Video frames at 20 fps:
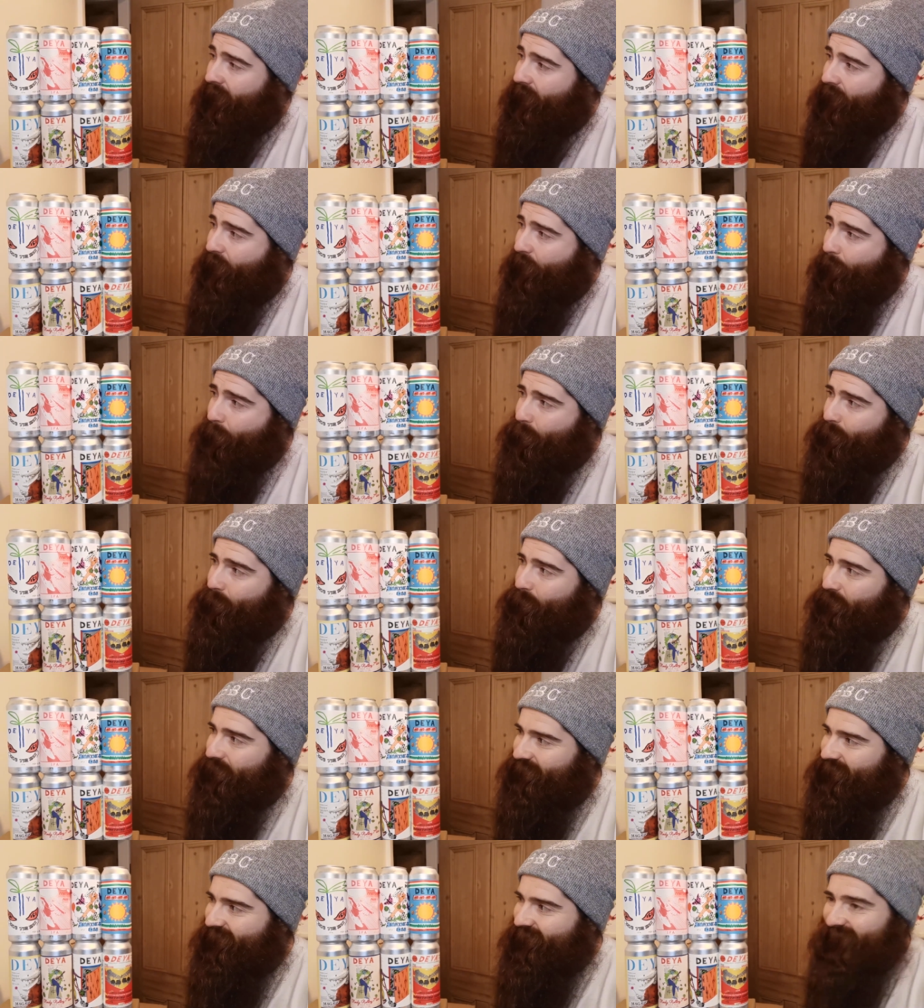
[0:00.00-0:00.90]
Um,
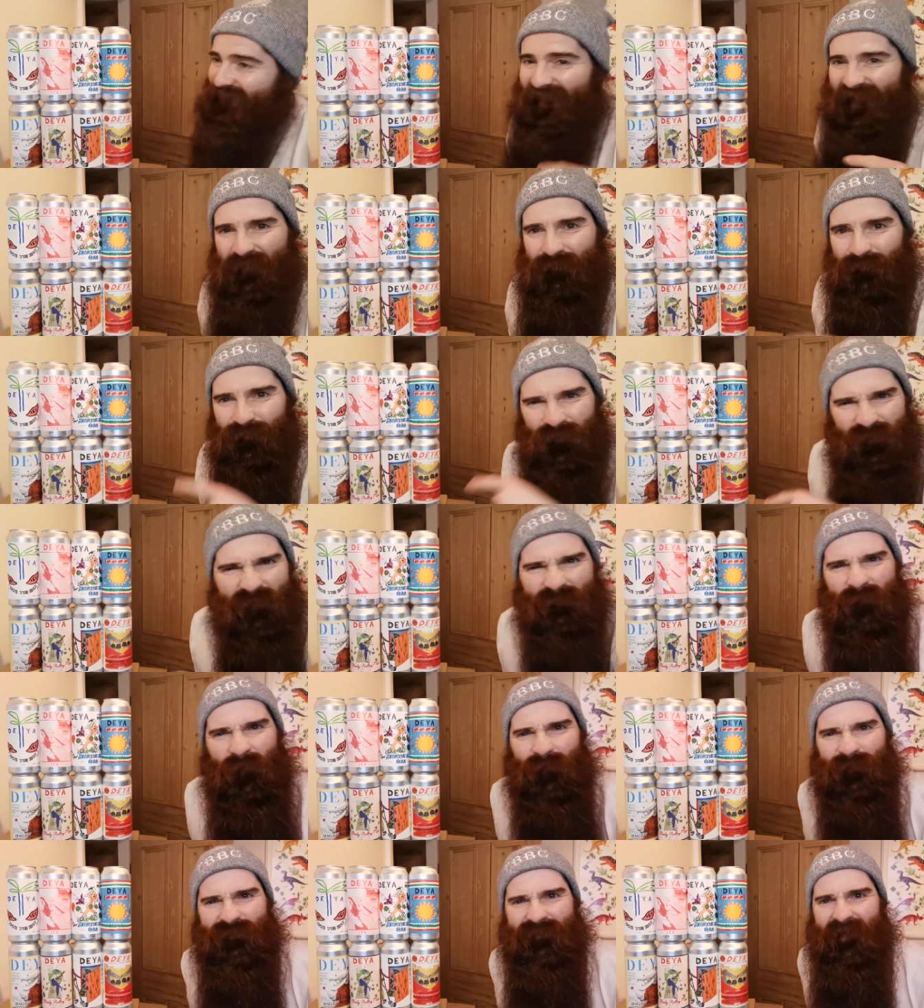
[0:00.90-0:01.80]
but yeah, I'm
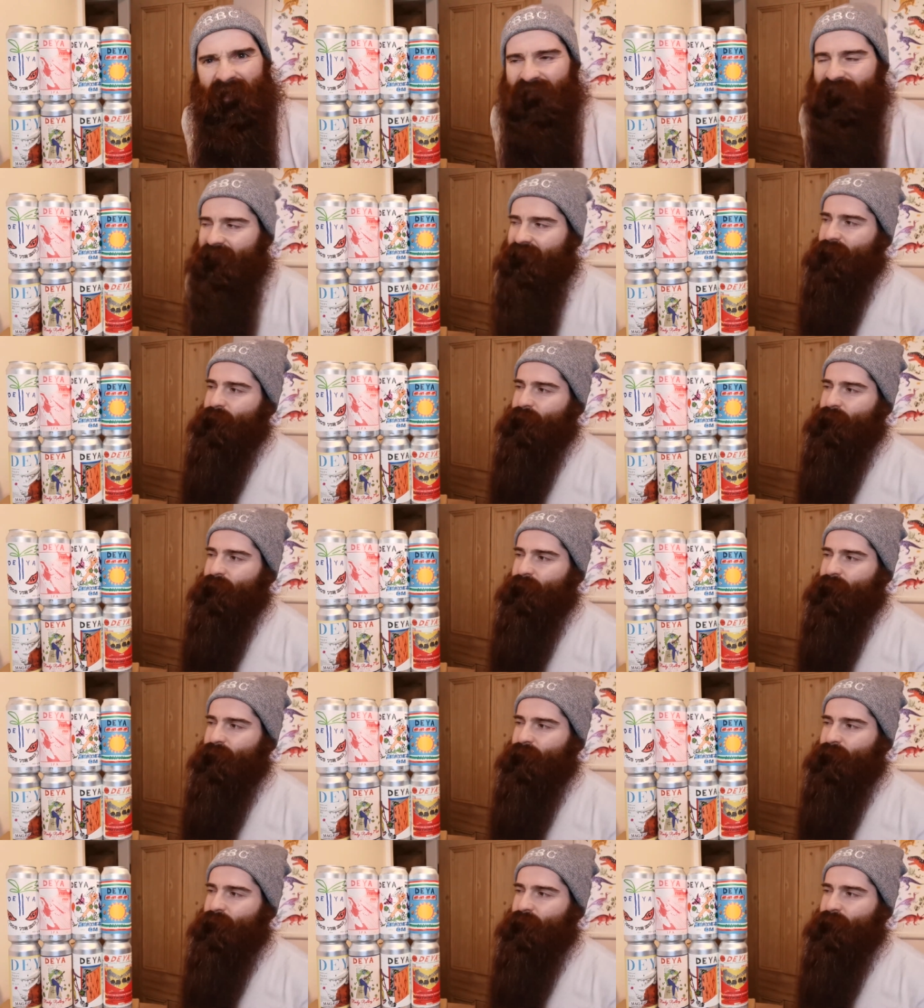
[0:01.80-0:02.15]
looking forward to starting